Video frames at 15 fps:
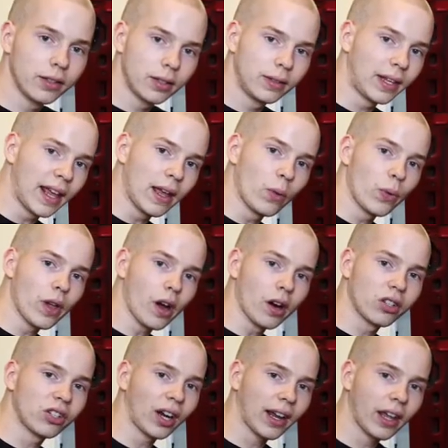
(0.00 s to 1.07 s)
today we
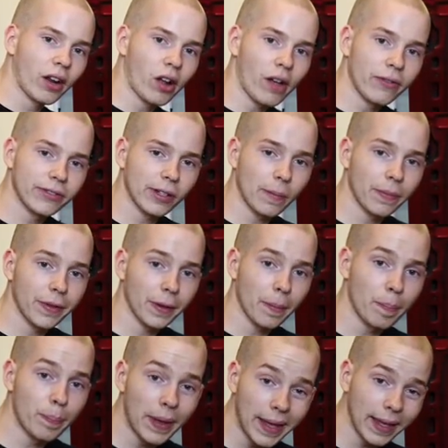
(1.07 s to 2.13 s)
are checking off
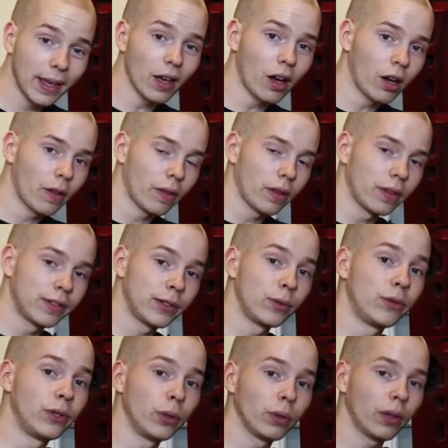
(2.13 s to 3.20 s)
something big on the
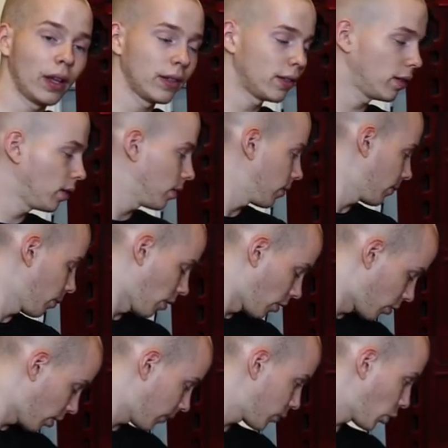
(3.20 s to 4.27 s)
to-do list for the
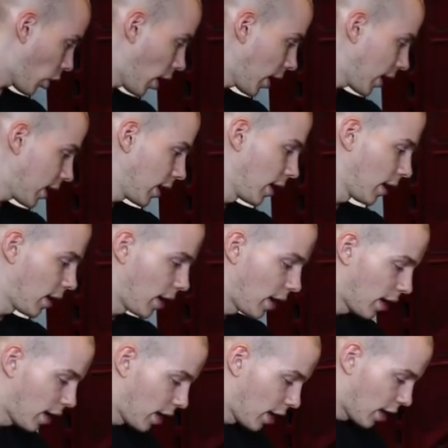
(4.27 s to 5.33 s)
drift truck.
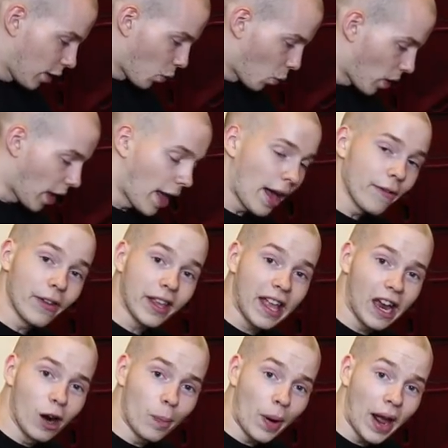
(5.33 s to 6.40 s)
We have the
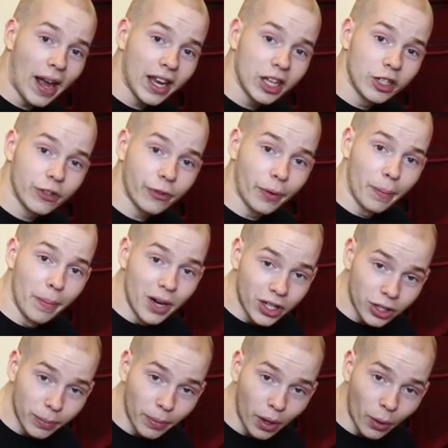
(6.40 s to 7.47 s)
care package from
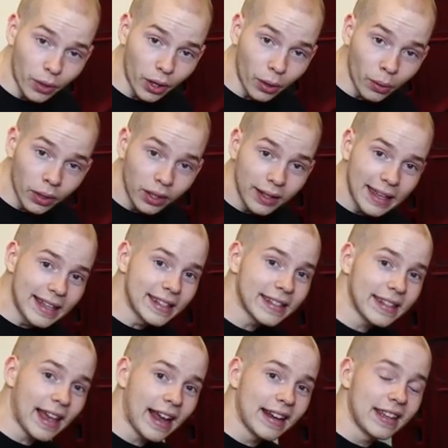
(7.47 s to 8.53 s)
Mishimoto.
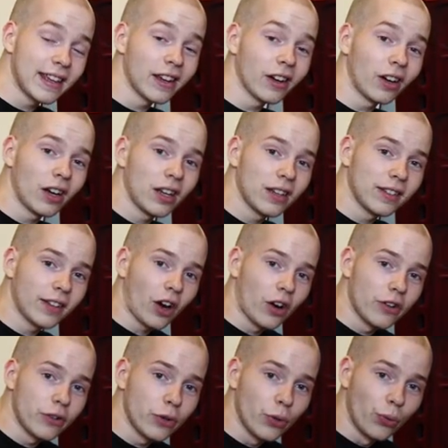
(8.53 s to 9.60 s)
Inside here is
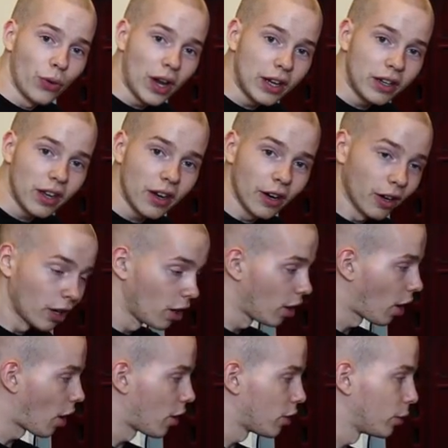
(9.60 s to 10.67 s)
our new radiator,
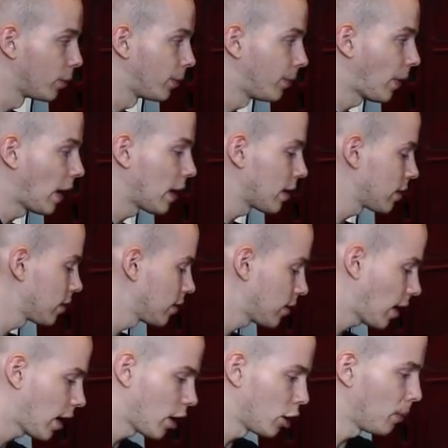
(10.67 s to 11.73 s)
our new
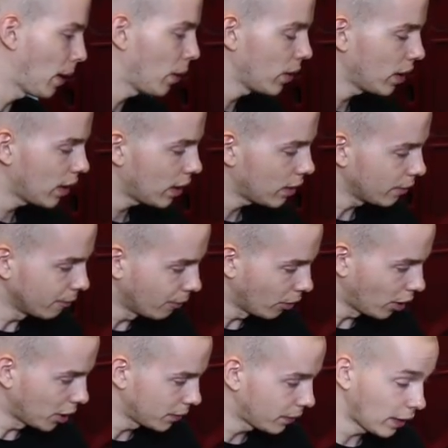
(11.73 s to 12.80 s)
fans, and our mounting kit
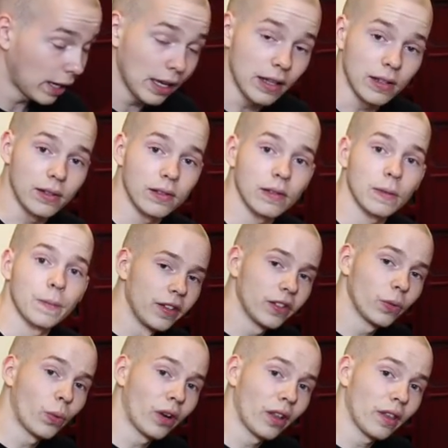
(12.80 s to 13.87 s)
for our fans. This
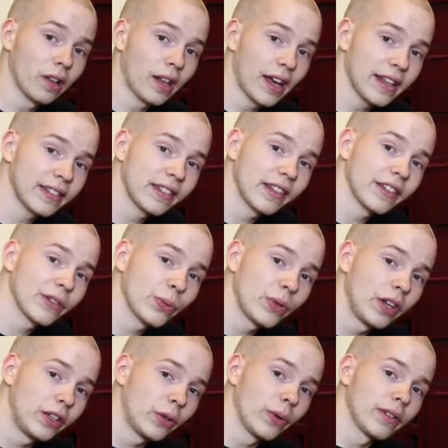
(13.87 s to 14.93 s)
is one of the last things we
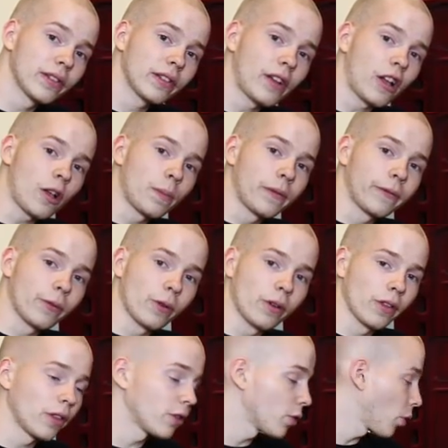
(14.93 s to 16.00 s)
need to install
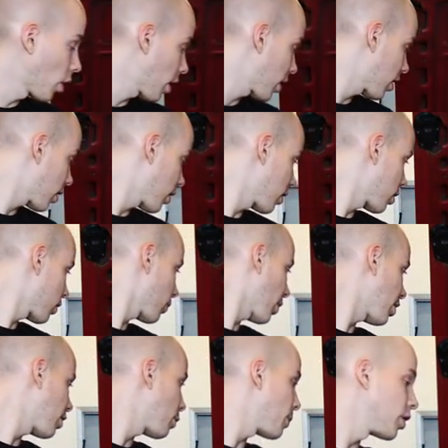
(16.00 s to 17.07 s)
before the truck is
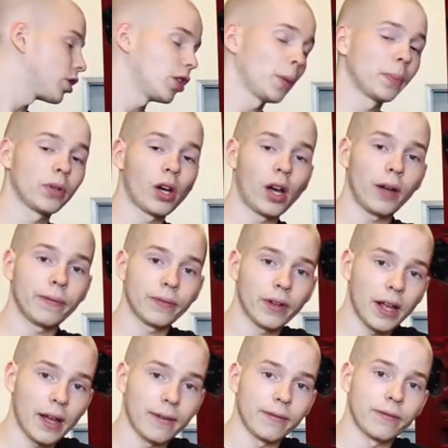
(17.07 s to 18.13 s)
ready to be shipped off to
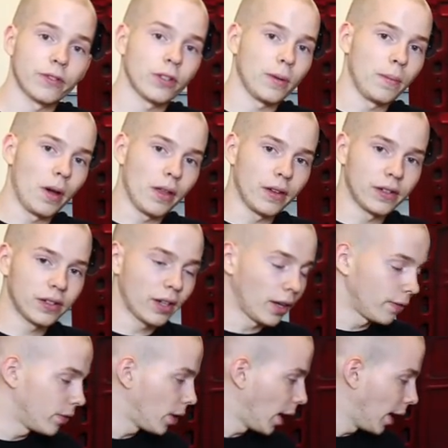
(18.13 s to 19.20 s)
have some other
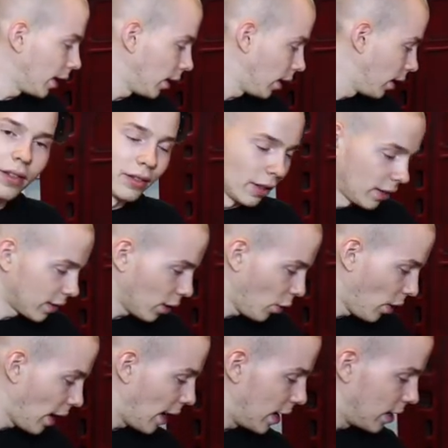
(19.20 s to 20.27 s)
stuff done. So let's
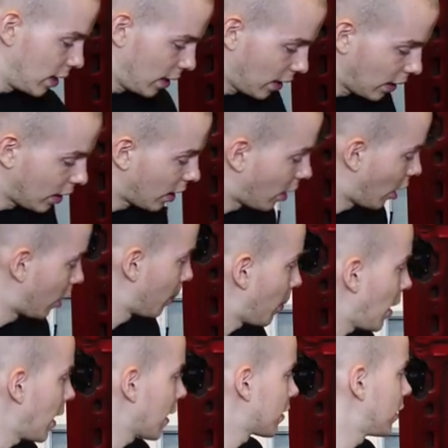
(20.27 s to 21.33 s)
go ahead,
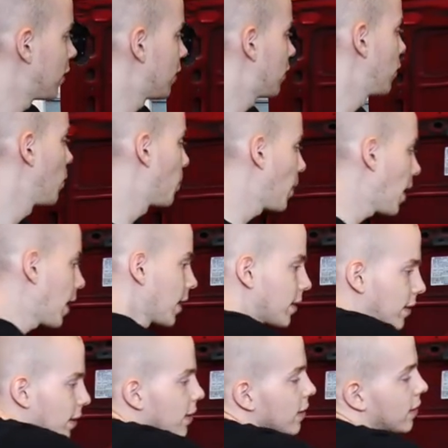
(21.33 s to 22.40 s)
unbox these two
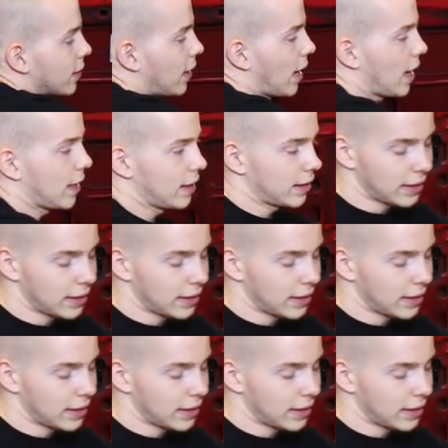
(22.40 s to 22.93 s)
boxes, and